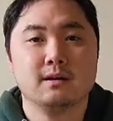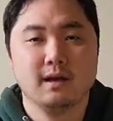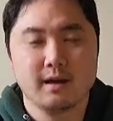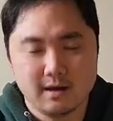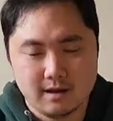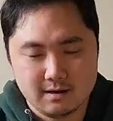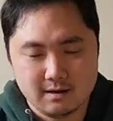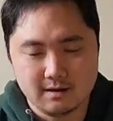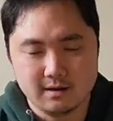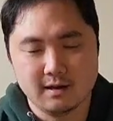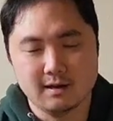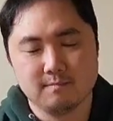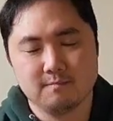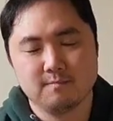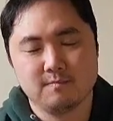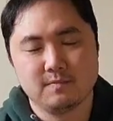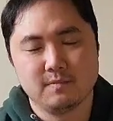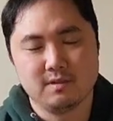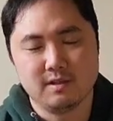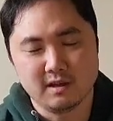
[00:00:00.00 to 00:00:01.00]
yeah, again,
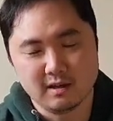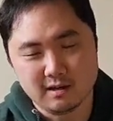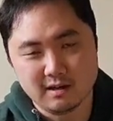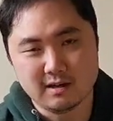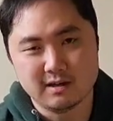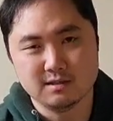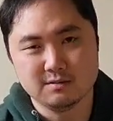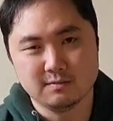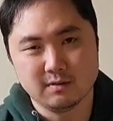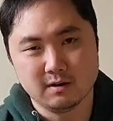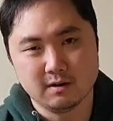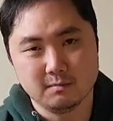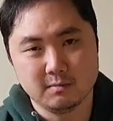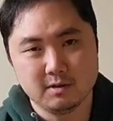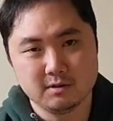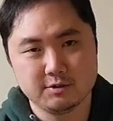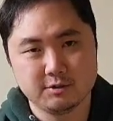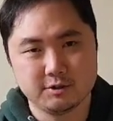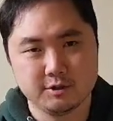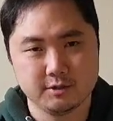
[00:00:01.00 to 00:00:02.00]
thank you guys very
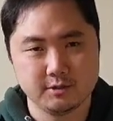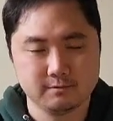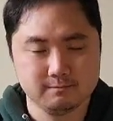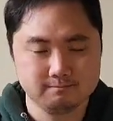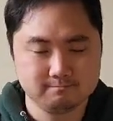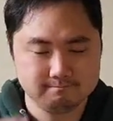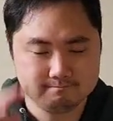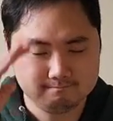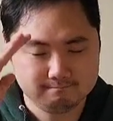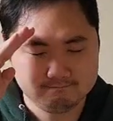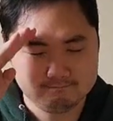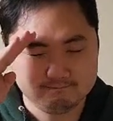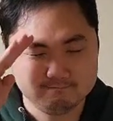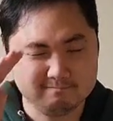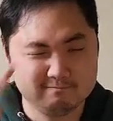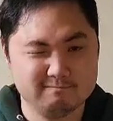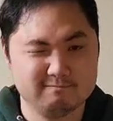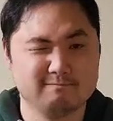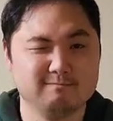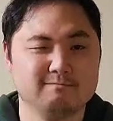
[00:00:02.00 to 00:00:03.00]
much.
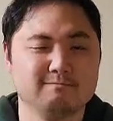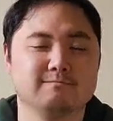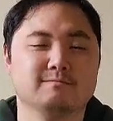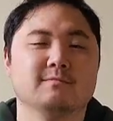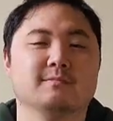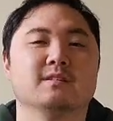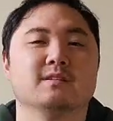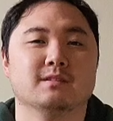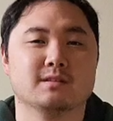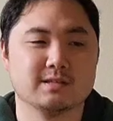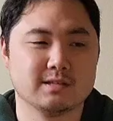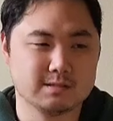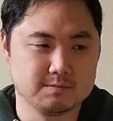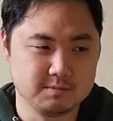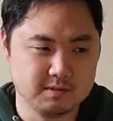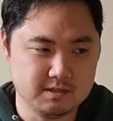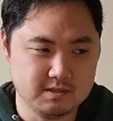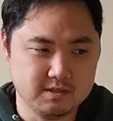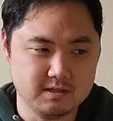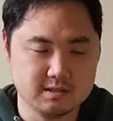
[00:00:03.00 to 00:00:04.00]
This has
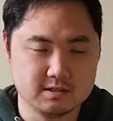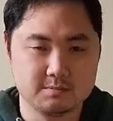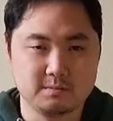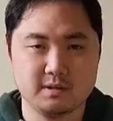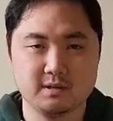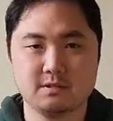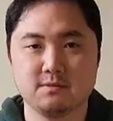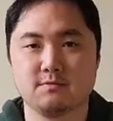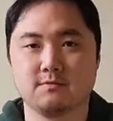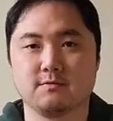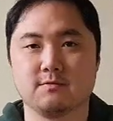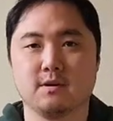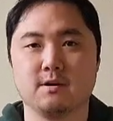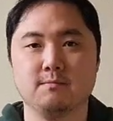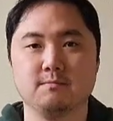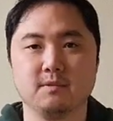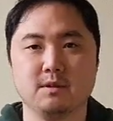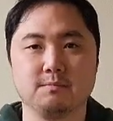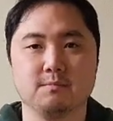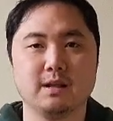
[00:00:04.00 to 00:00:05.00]
been Jesper
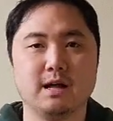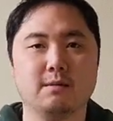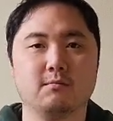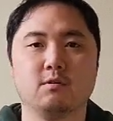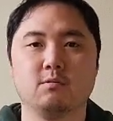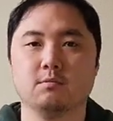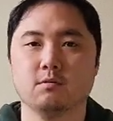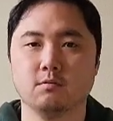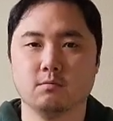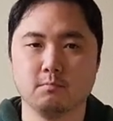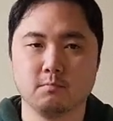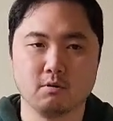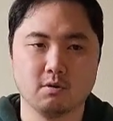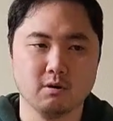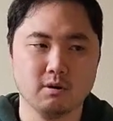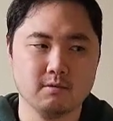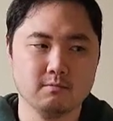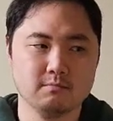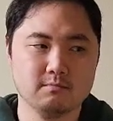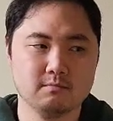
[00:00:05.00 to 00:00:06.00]
from the Plamo
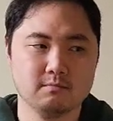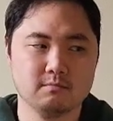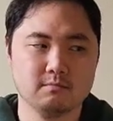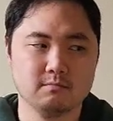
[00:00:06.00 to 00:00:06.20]
Report,